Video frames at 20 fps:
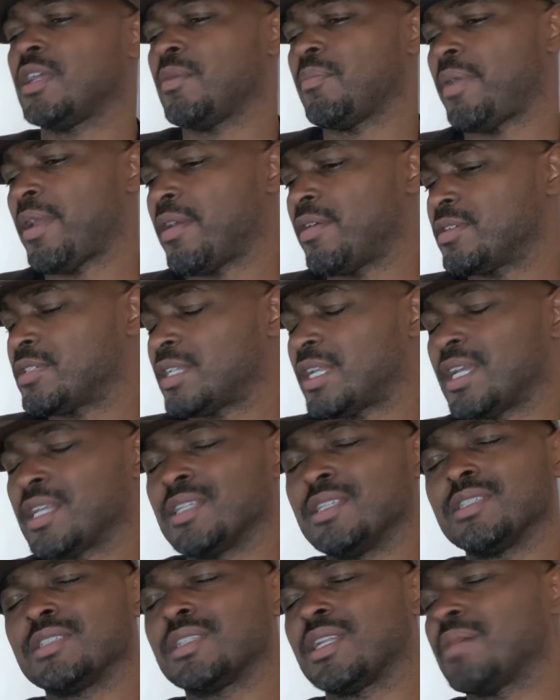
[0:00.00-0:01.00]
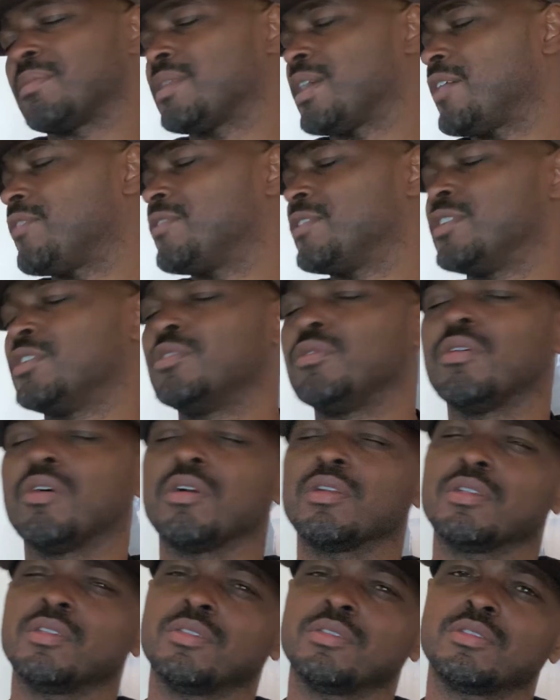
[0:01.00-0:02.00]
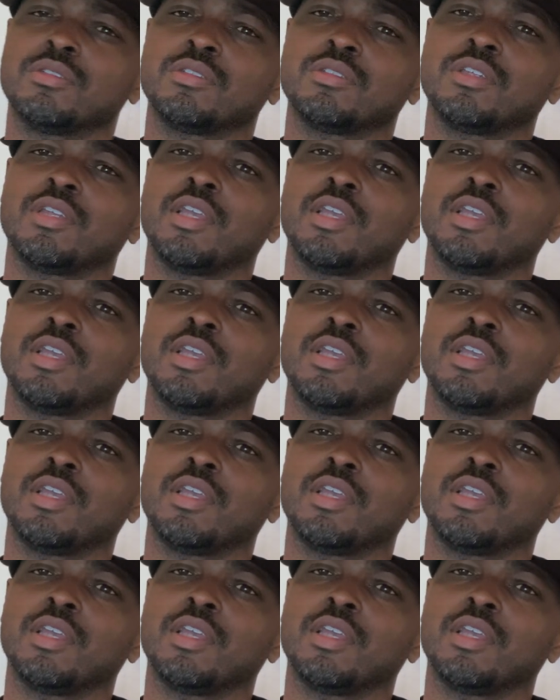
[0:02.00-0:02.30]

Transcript: parents are like, listen, I'm not finna do all this.